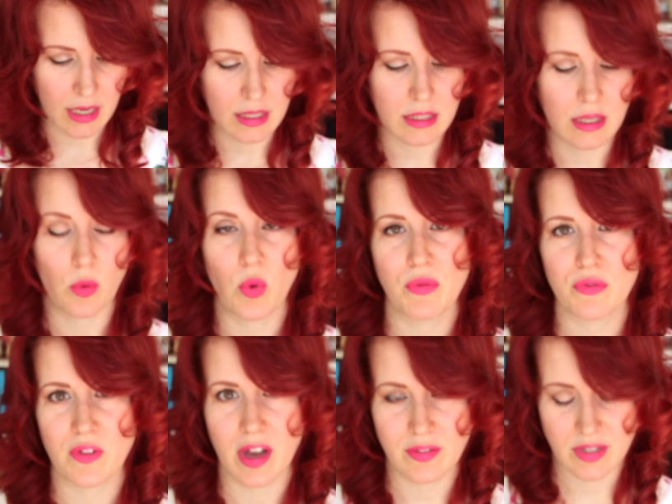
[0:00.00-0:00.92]
it's a
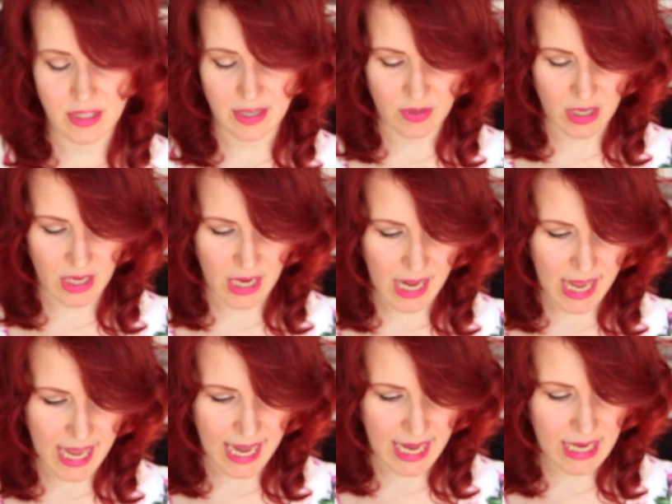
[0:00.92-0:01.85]

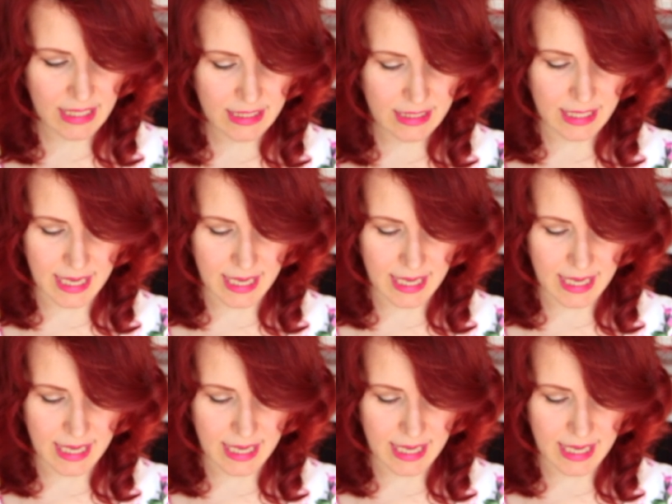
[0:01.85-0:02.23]
1578,